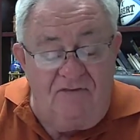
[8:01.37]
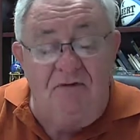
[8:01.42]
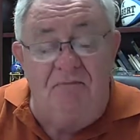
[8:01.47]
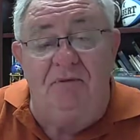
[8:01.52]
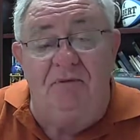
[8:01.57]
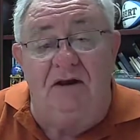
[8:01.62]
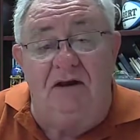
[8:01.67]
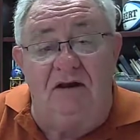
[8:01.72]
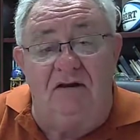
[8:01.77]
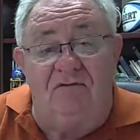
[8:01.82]
in the
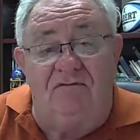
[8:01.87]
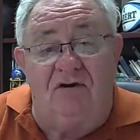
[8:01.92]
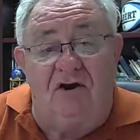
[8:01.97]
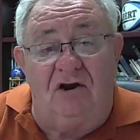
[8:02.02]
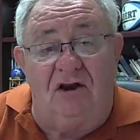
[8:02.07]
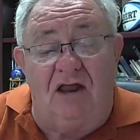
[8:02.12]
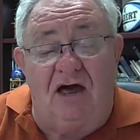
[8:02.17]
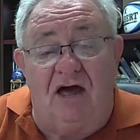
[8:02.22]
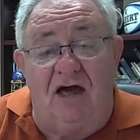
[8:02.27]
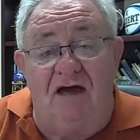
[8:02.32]
middle of
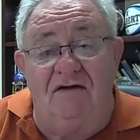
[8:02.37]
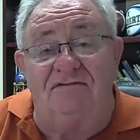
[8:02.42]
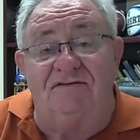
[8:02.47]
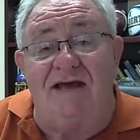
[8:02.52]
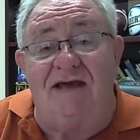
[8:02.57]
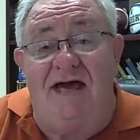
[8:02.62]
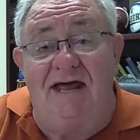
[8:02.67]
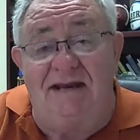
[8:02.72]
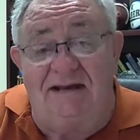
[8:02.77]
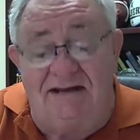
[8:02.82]
our
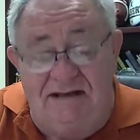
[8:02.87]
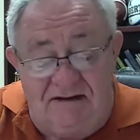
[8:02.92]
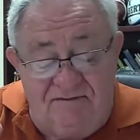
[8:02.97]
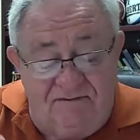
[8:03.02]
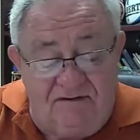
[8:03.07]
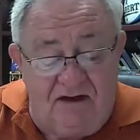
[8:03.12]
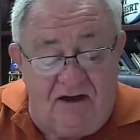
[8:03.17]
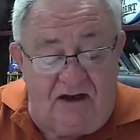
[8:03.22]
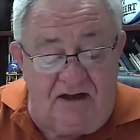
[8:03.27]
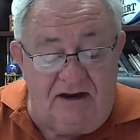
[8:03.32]
lives and
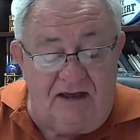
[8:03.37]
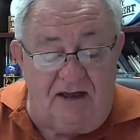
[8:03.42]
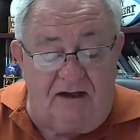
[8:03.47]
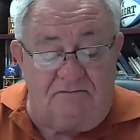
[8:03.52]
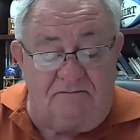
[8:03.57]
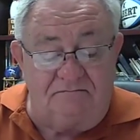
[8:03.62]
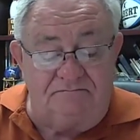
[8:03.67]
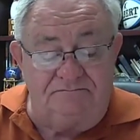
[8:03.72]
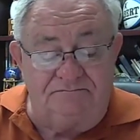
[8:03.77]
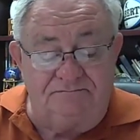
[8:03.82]
leave god
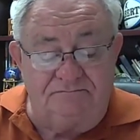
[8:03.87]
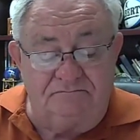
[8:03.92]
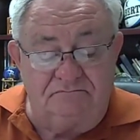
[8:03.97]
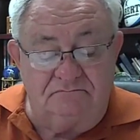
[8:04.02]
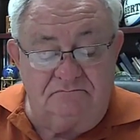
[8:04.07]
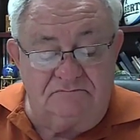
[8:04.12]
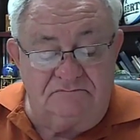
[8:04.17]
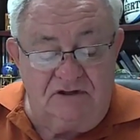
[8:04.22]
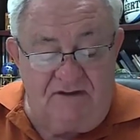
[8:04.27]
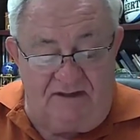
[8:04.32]
out
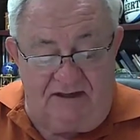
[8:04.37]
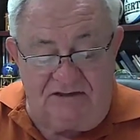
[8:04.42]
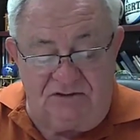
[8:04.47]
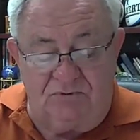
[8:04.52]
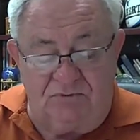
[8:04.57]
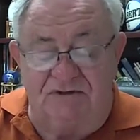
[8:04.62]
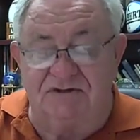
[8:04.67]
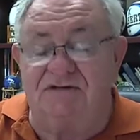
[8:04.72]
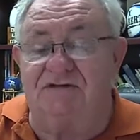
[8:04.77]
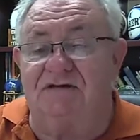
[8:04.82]
now
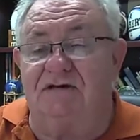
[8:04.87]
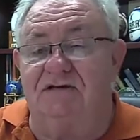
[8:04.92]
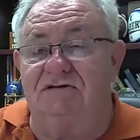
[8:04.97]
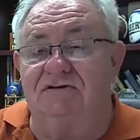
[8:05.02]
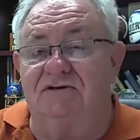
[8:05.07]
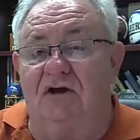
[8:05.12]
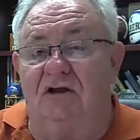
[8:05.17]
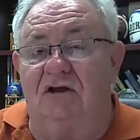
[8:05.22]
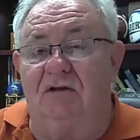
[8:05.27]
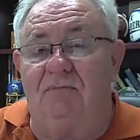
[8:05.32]
that's what
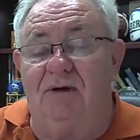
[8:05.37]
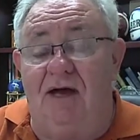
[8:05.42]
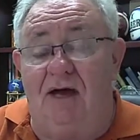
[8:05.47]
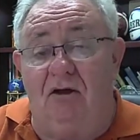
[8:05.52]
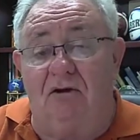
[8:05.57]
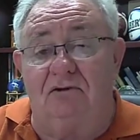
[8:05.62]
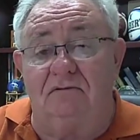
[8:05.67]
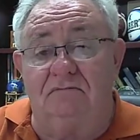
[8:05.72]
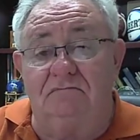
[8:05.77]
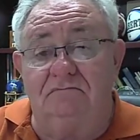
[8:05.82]
sin's all
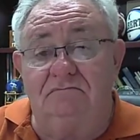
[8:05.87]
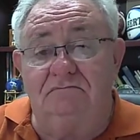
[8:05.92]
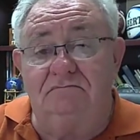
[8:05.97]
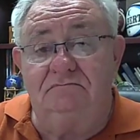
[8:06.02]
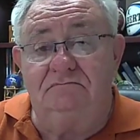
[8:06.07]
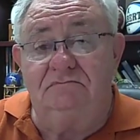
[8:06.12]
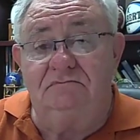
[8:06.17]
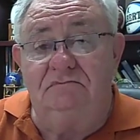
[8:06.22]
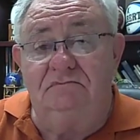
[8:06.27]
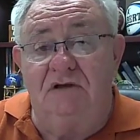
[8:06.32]
about
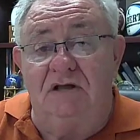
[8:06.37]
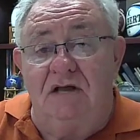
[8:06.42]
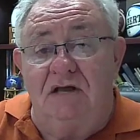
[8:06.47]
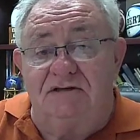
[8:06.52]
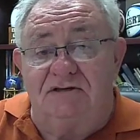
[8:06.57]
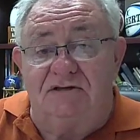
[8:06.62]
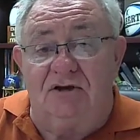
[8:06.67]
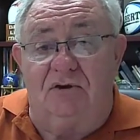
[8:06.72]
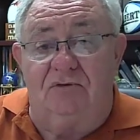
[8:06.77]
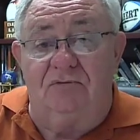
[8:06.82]

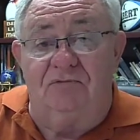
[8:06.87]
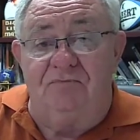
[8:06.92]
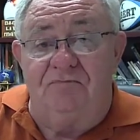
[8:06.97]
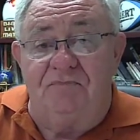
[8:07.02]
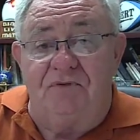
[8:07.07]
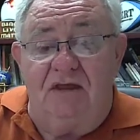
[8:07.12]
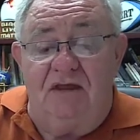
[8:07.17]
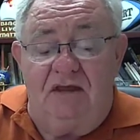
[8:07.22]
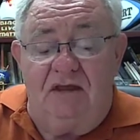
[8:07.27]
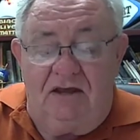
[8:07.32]
so
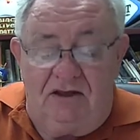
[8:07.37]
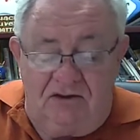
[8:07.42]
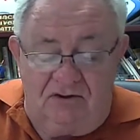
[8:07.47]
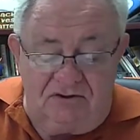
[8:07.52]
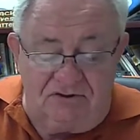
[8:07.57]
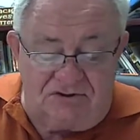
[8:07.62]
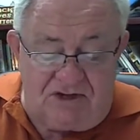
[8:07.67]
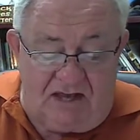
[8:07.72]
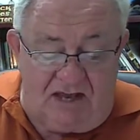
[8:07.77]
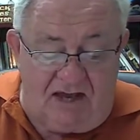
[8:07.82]

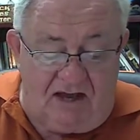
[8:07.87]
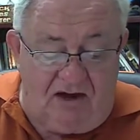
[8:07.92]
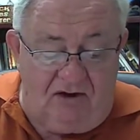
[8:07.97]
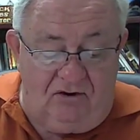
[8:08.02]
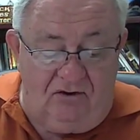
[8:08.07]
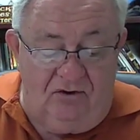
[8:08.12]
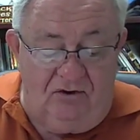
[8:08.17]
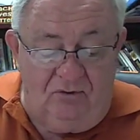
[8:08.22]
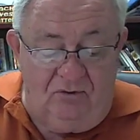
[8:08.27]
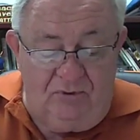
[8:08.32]
here's
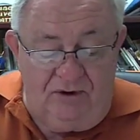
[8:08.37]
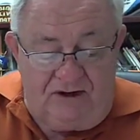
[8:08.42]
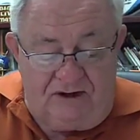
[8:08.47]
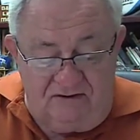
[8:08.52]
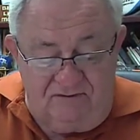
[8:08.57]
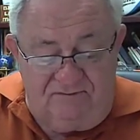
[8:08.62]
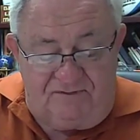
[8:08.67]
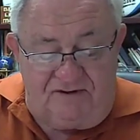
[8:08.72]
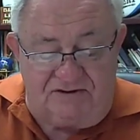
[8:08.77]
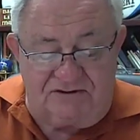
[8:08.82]
how we
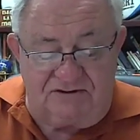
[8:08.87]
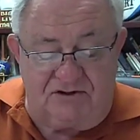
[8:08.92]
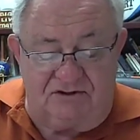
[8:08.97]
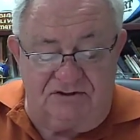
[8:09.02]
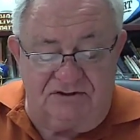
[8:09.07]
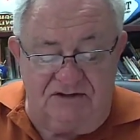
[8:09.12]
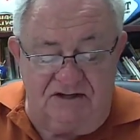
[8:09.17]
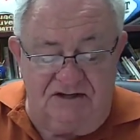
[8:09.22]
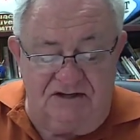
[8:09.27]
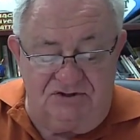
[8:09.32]
confess
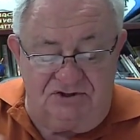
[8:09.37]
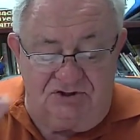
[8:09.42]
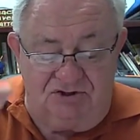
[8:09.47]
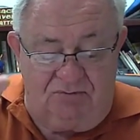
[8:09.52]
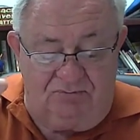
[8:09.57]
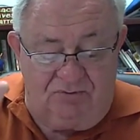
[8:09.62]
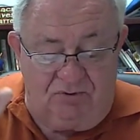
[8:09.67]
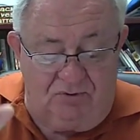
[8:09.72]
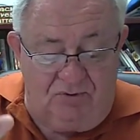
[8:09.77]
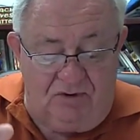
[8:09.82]
our sins
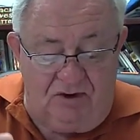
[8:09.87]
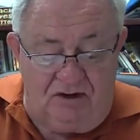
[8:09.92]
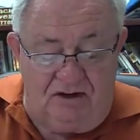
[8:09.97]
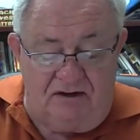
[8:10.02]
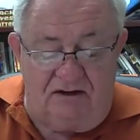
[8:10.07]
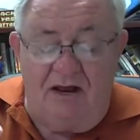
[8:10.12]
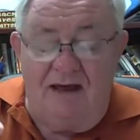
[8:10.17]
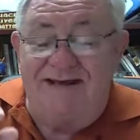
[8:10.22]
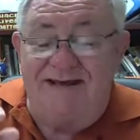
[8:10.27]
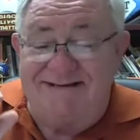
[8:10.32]
number
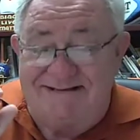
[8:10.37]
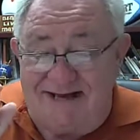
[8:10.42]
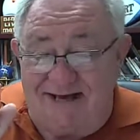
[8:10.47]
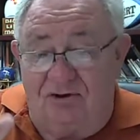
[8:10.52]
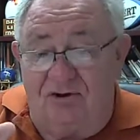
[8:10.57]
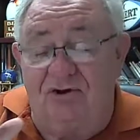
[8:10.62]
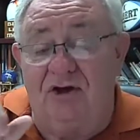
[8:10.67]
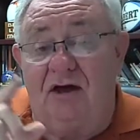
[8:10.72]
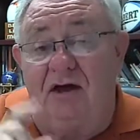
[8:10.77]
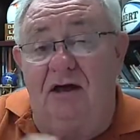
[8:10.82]
one
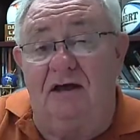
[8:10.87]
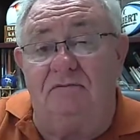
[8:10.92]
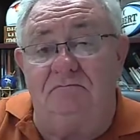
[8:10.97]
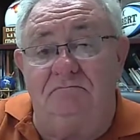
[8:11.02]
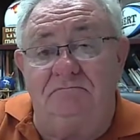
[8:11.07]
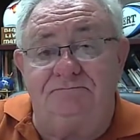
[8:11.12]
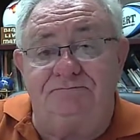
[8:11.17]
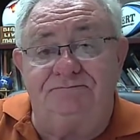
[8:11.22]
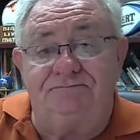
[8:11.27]
tell god